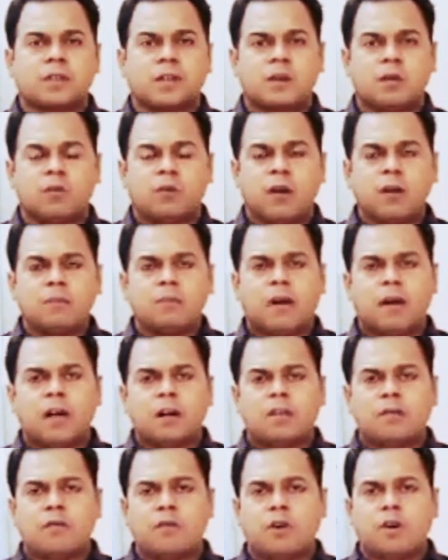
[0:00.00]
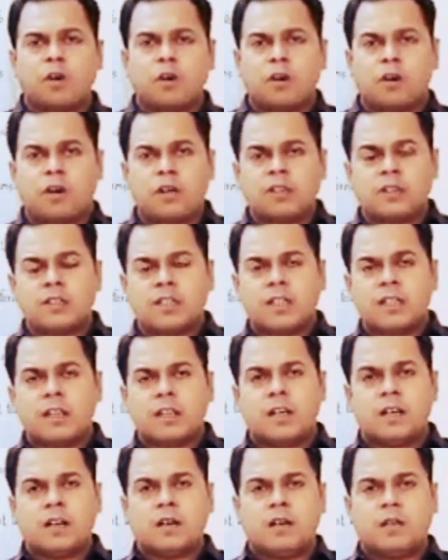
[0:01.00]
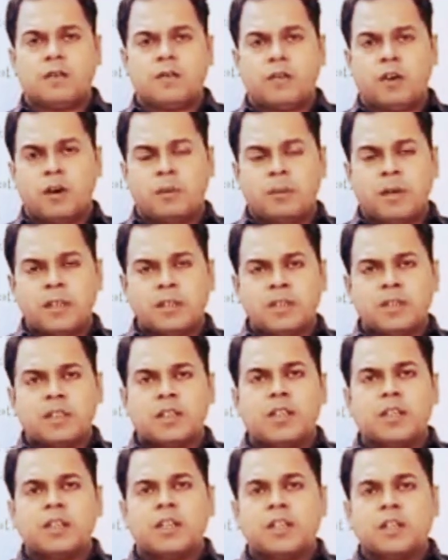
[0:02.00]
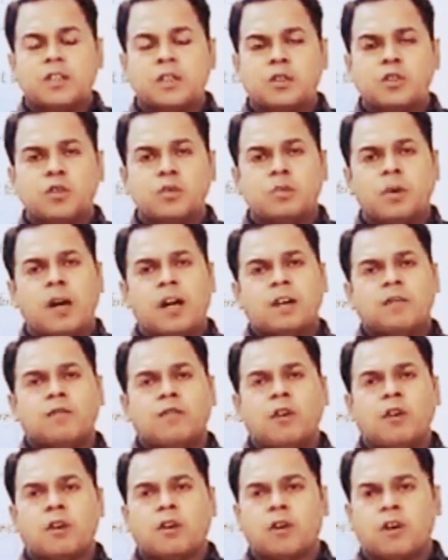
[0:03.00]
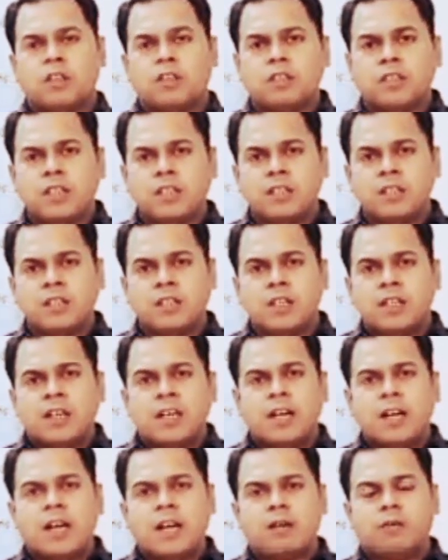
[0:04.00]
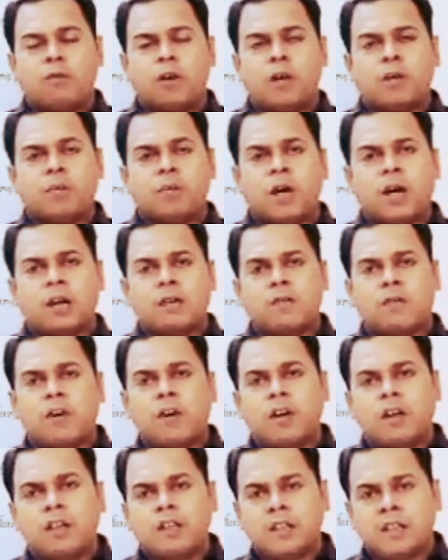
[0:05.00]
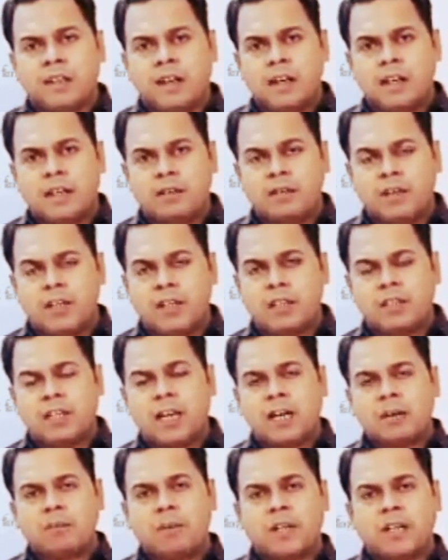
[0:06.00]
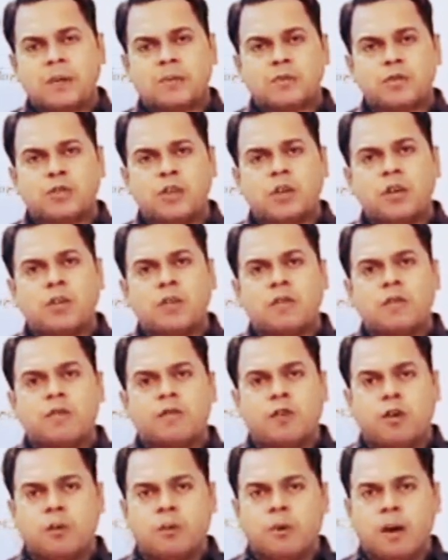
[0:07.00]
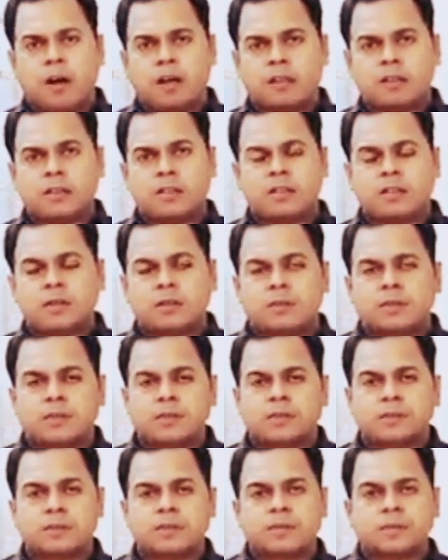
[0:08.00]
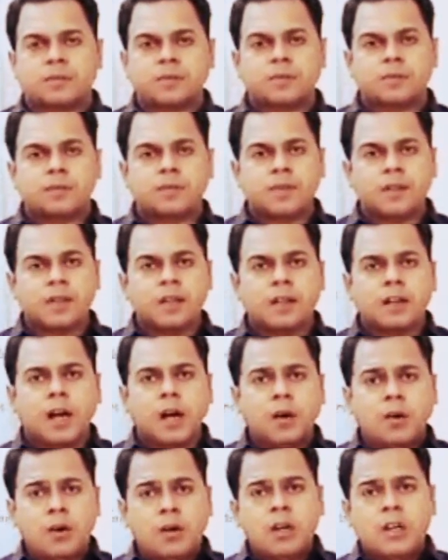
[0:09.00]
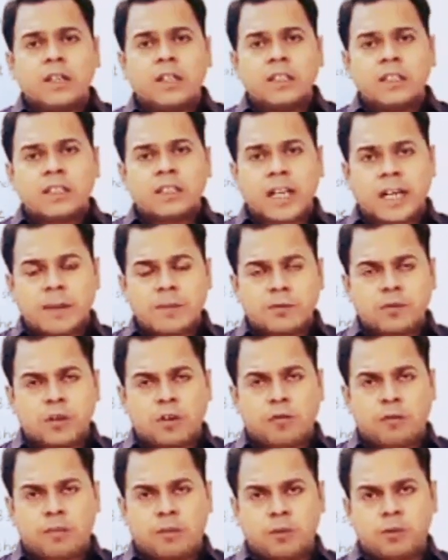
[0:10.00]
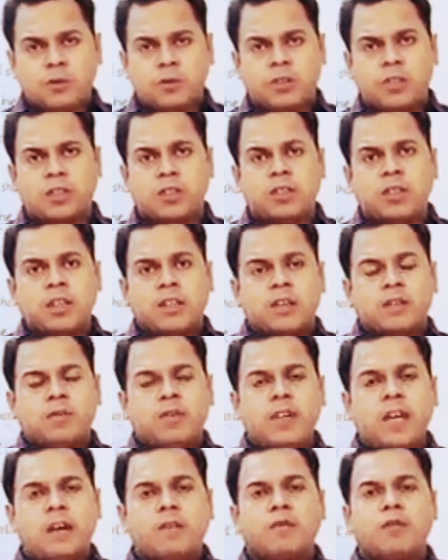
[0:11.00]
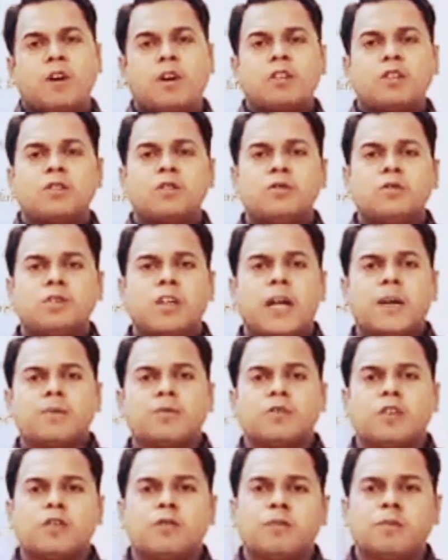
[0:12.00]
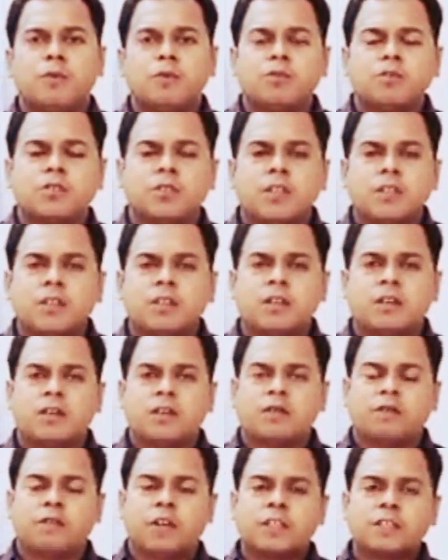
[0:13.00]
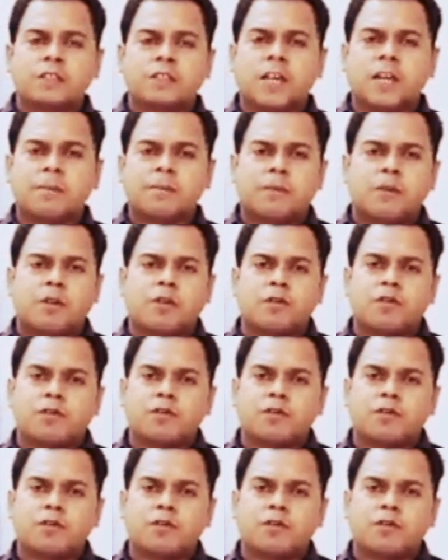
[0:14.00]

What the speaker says: 1 mark for content format, 2 mark for content, and 1 mark for creativity. That becomes your 4 marks. Now types of poster. We have got 2 types of poster. First type or